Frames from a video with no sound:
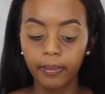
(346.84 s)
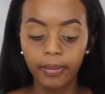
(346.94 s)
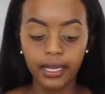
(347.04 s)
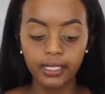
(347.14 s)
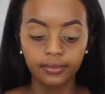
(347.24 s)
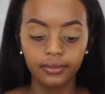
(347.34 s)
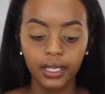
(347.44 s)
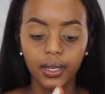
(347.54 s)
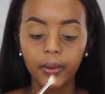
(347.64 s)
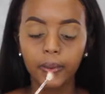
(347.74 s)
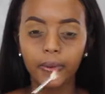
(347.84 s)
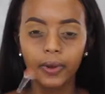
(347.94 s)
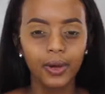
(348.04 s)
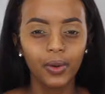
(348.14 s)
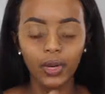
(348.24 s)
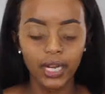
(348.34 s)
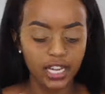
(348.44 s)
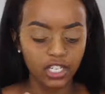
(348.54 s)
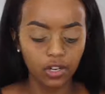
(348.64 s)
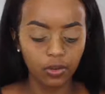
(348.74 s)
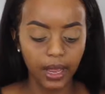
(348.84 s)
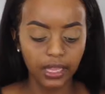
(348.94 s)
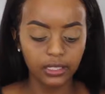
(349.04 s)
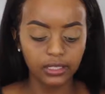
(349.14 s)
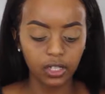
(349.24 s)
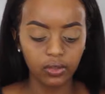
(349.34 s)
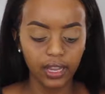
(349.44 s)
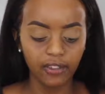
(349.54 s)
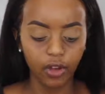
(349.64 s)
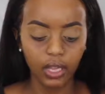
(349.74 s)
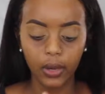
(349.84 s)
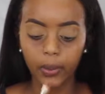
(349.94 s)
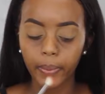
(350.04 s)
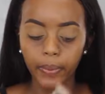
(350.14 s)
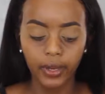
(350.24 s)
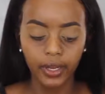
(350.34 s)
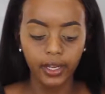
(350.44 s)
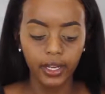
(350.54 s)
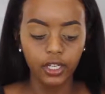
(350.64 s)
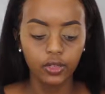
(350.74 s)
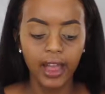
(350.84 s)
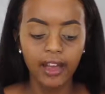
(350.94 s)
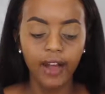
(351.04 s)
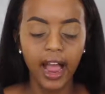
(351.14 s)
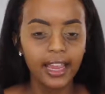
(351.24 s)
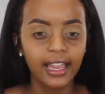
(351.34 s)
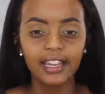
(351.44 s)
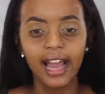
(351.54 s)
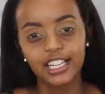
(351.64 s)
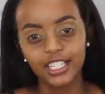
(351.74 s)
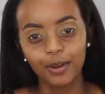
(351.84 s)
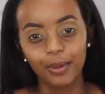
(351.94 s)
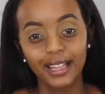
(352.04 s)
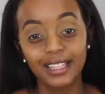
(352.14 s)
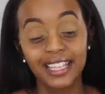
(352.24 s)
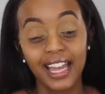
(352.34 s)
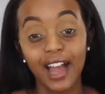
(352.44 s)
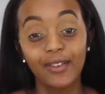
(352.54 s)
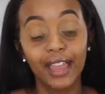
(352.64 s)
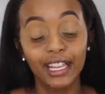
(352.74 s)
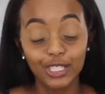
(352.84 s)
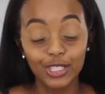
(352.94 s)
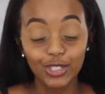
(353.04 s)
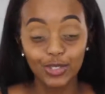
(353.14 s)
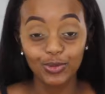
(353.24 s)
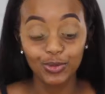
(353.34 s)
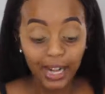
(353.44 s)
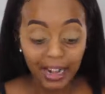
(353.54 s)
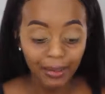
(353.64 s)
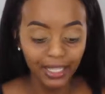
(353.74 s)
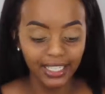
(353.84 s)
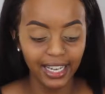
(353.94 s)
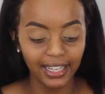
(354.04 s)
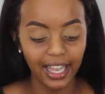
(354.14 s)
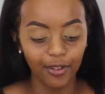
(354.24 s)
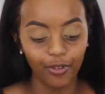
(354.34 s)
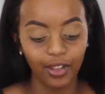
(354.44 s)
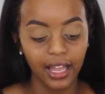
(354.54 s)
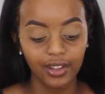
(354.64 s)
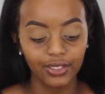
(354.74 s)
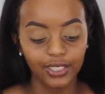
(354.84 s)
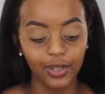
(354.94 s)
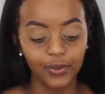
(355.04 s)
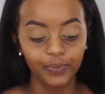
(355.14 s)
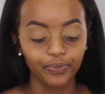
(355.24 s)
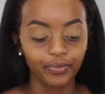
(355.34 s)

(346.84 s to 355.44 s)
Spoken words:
but what eyeshadow palette don't have fallout? You have high-end eyeshadow palettes that have extremely a lot of fallout. So